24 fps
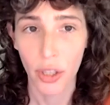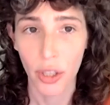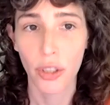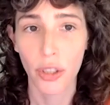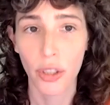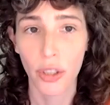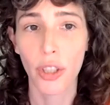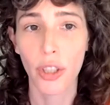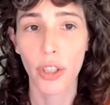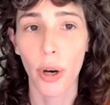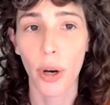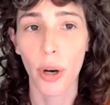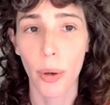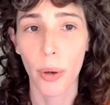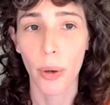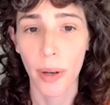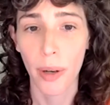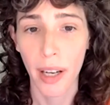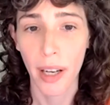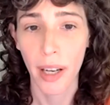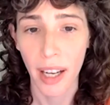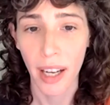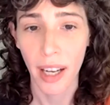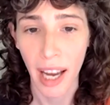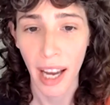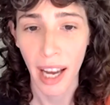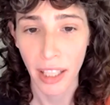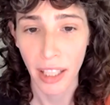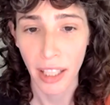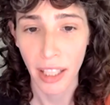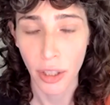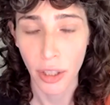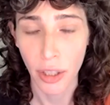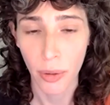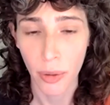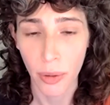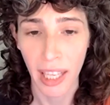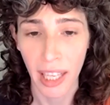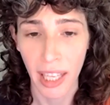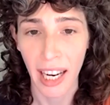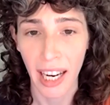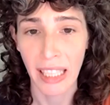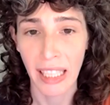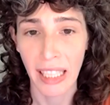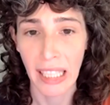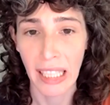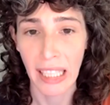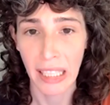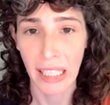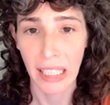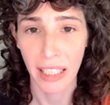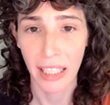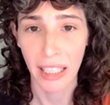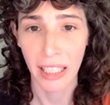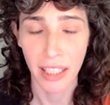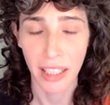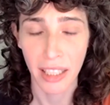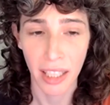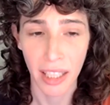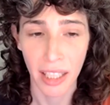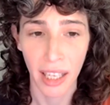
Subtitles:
So I knew that I needed